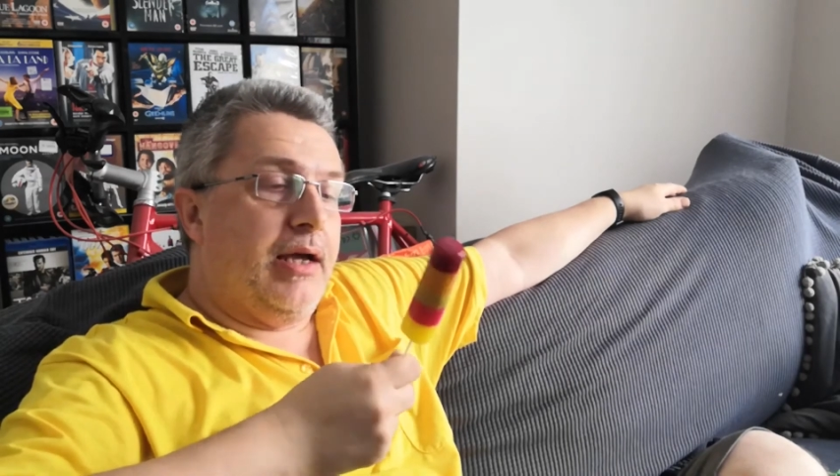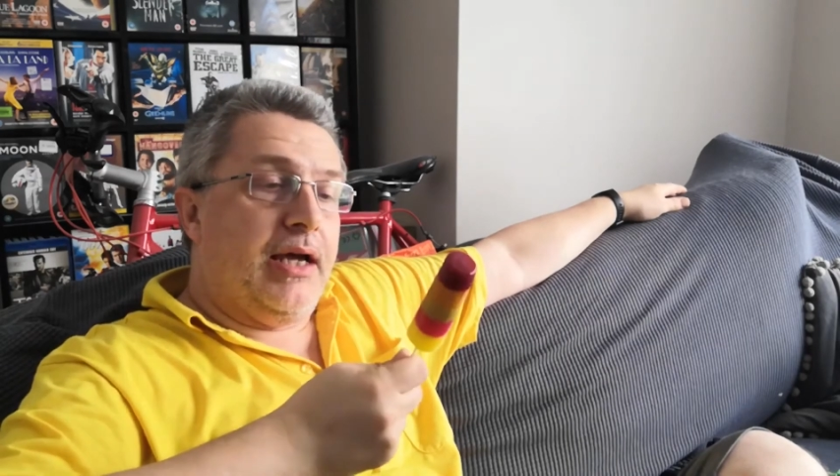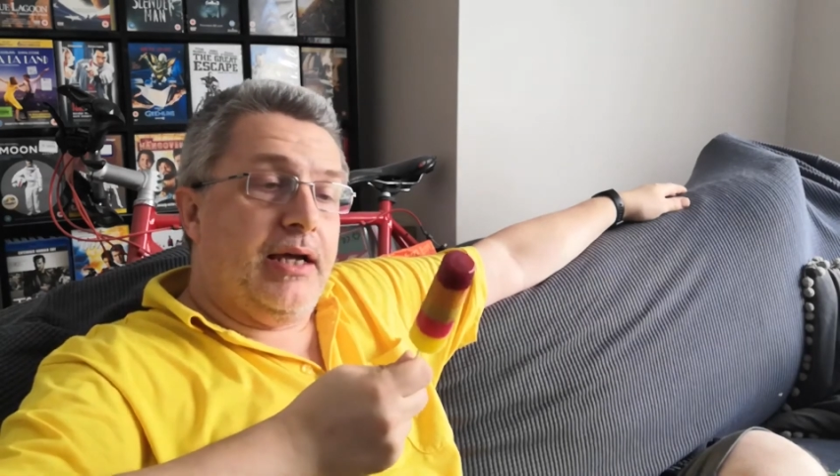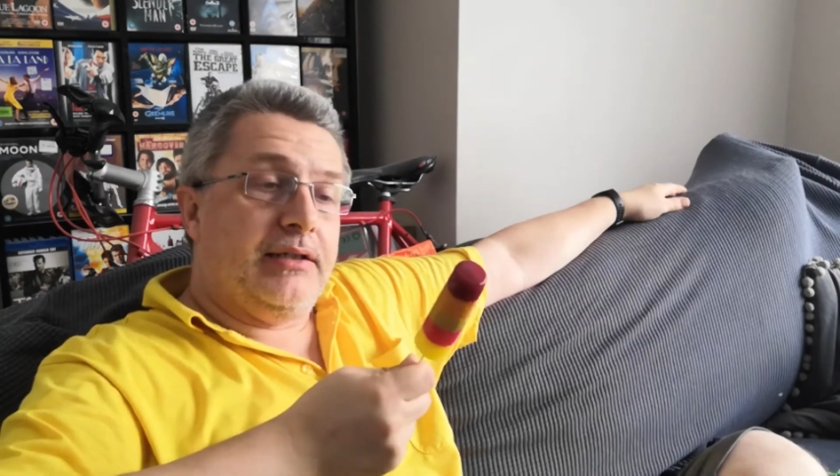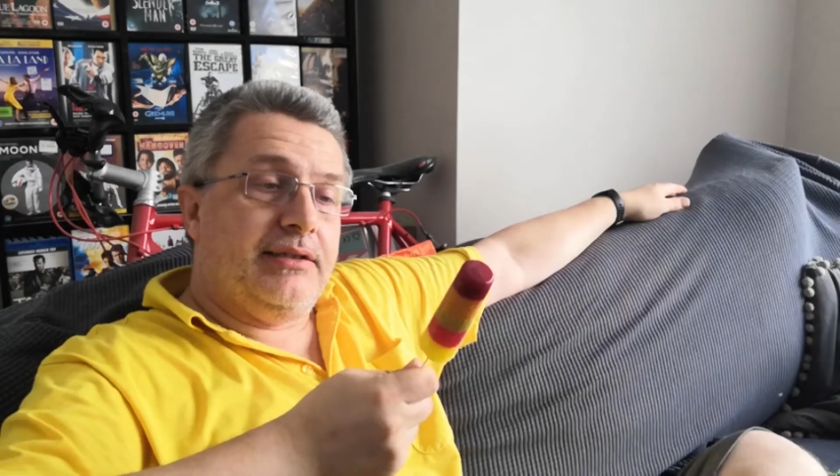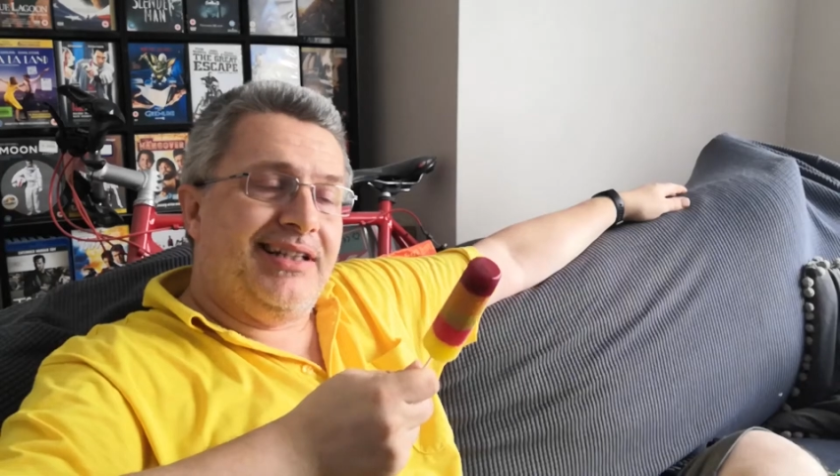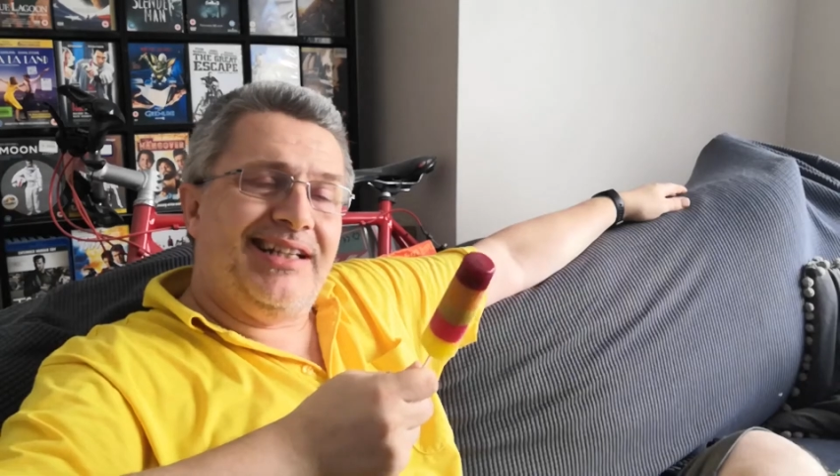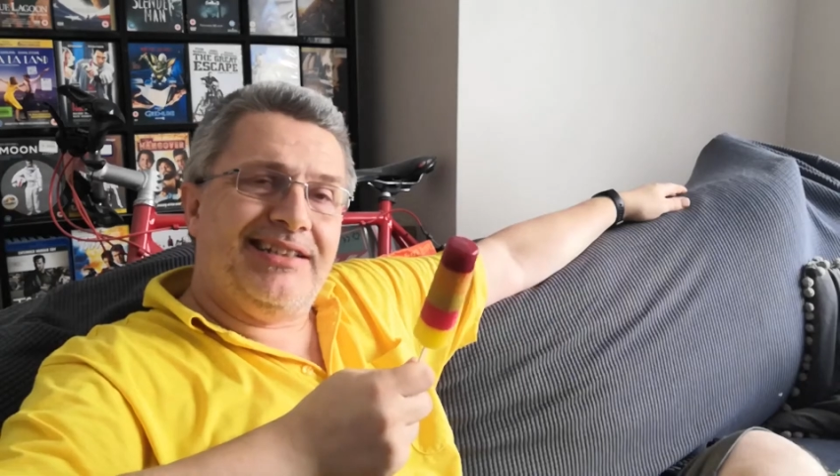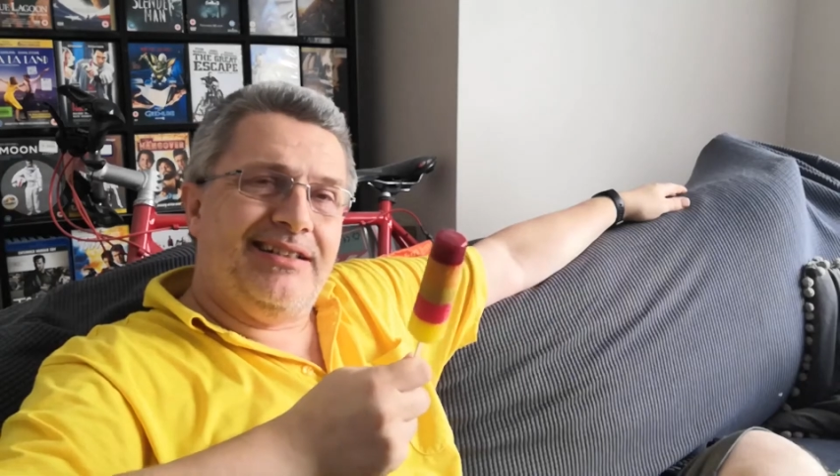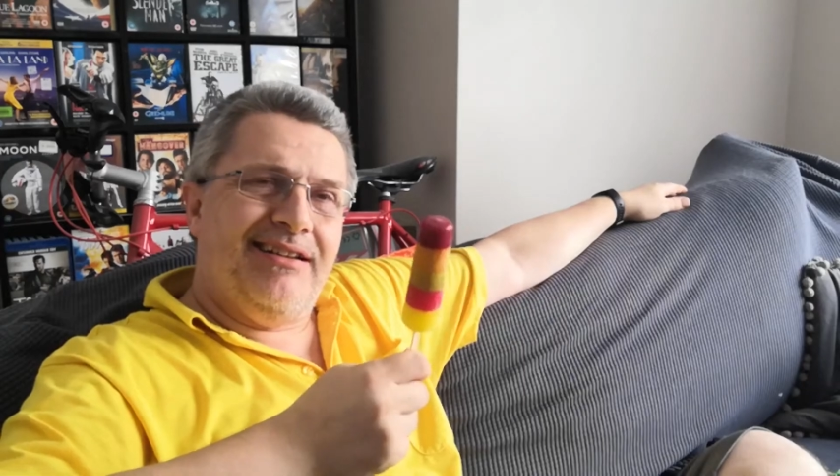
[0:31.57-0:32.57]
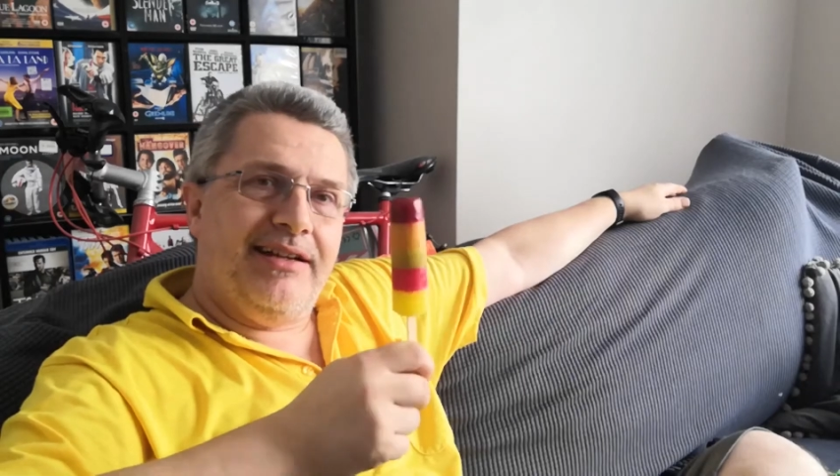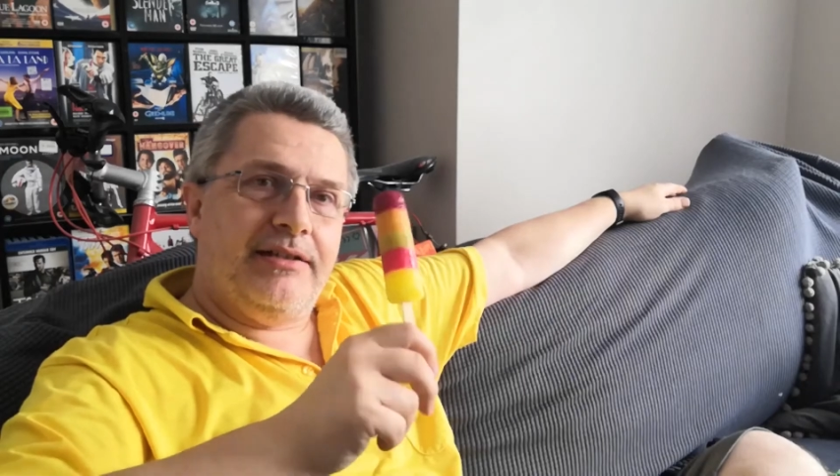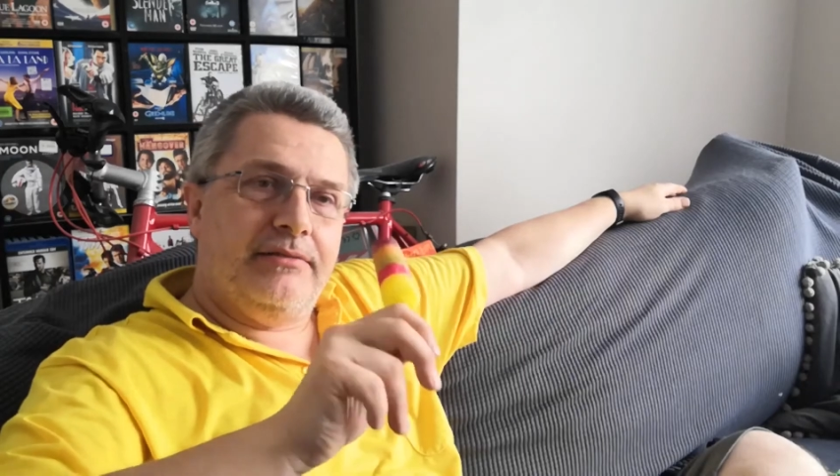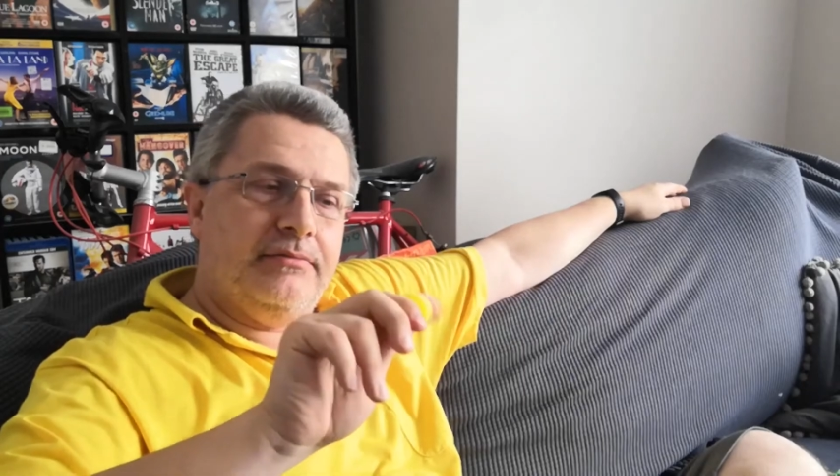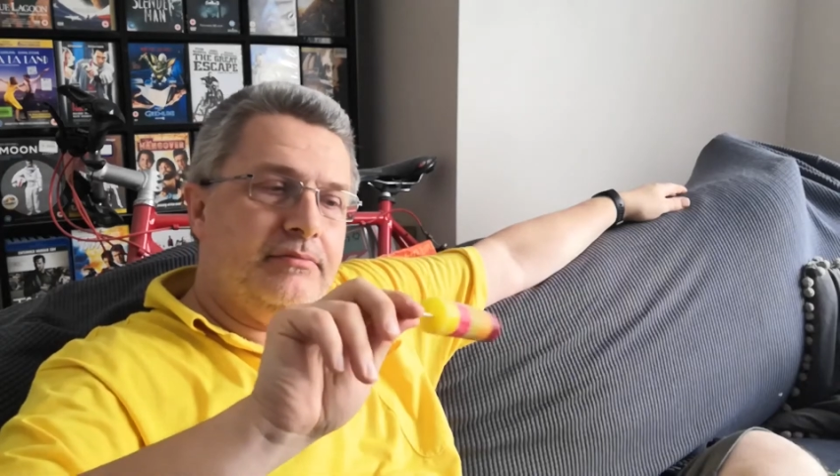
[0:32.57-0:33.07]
And he doesn't like